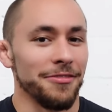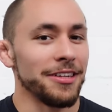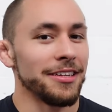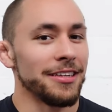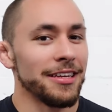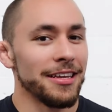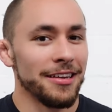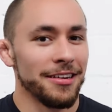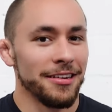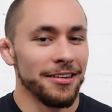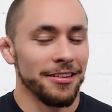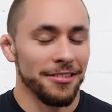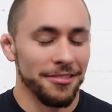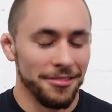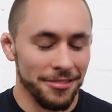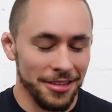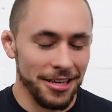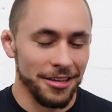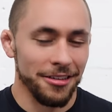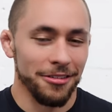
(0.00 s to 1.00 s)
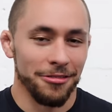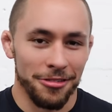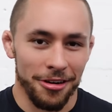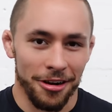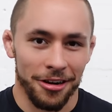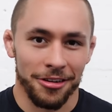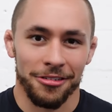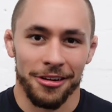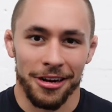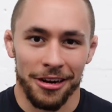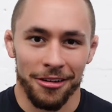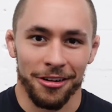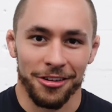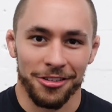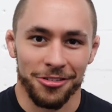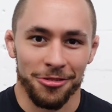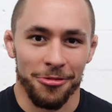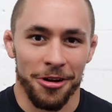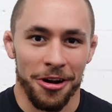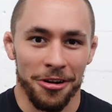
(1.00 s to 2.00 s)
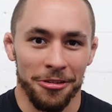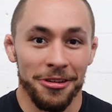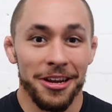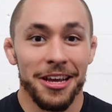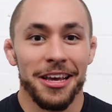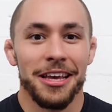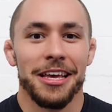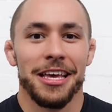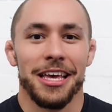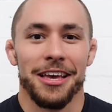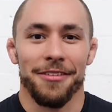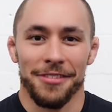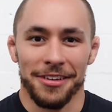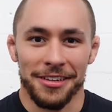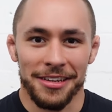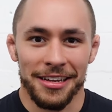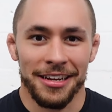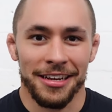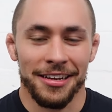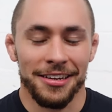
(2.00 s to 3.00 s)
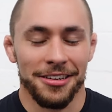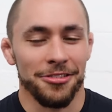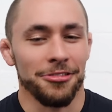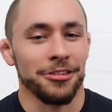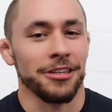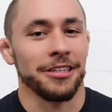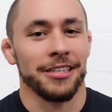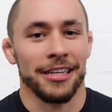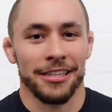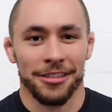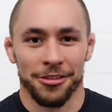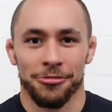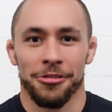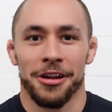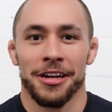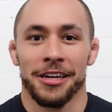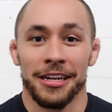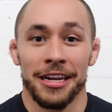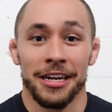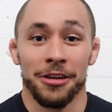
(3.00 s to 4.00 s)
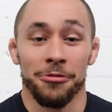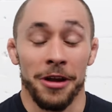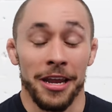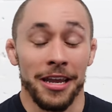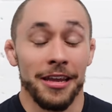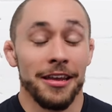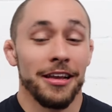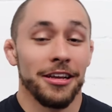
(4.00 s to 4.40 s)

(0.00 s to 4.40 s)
if it did, thank you, Dr. Eric Serrano. If it didn't, you can take the credit anyway.